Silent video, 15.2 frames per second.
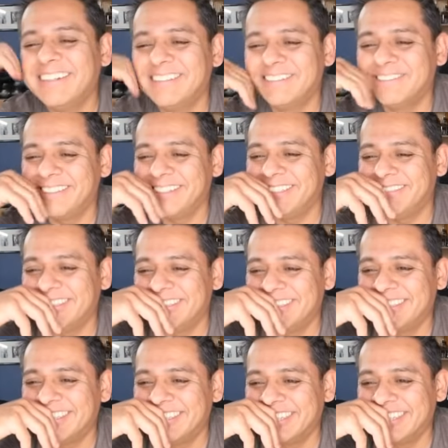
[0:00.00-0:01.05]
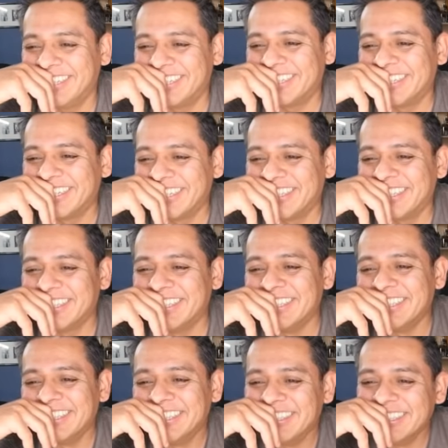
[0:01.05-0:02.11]
Everybody's been listening.
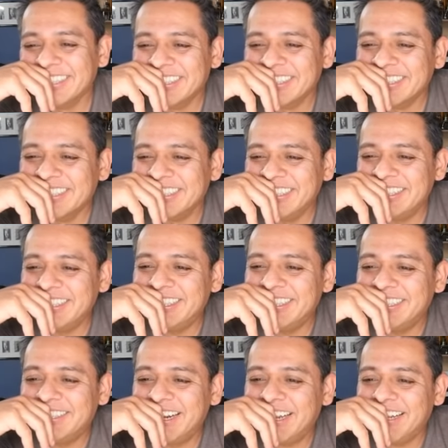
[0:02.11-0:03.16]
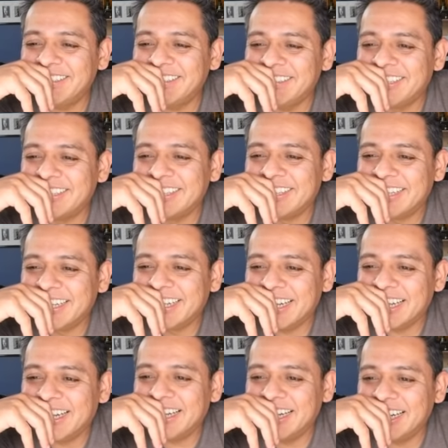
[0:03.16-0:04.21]
Don't you drive
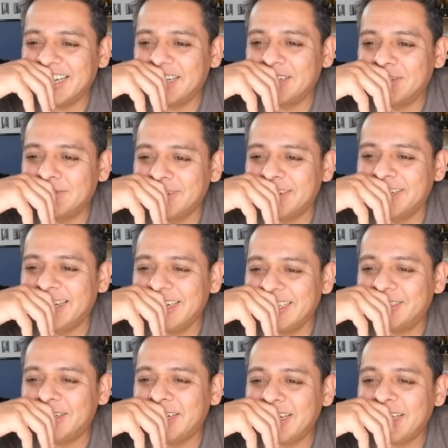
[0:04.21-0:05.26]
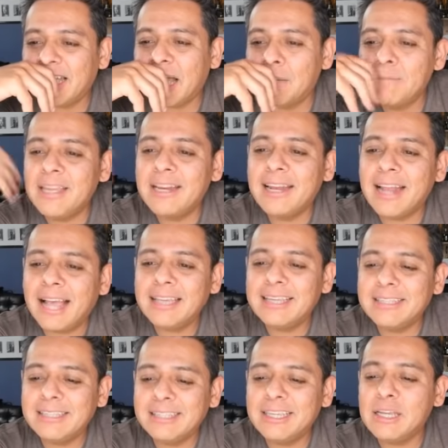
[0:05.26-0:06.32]
a fugly truck? I mean,
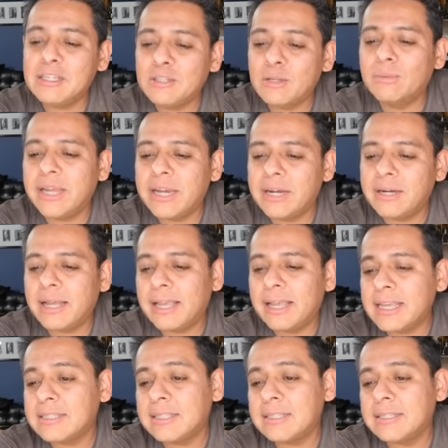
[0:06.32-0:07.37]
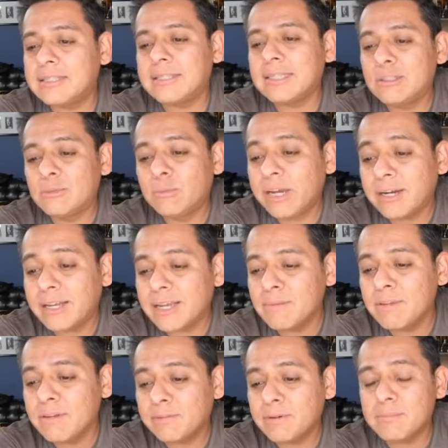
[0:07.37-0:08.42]
it's so weird. I guess it's weird
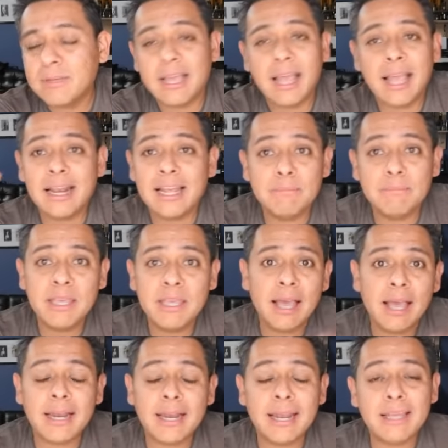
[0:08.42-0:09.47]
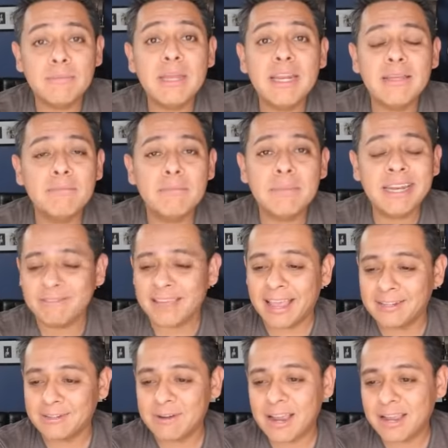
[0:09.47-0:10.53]
coming from a guy like me. I like
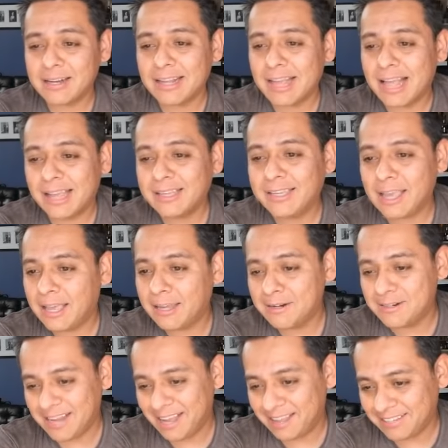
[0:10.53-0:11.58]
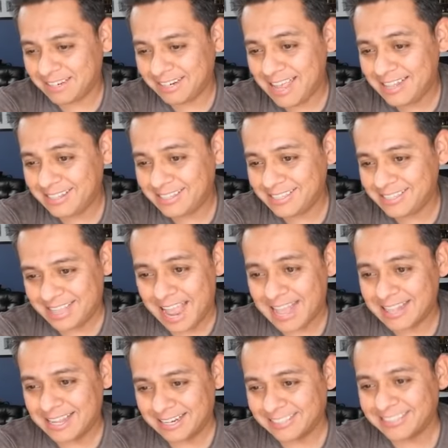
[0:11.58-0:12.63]
minivans, right? I don't have a leg to
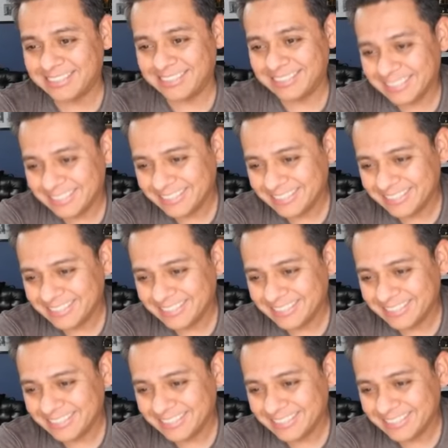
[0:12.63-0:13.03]
stand on.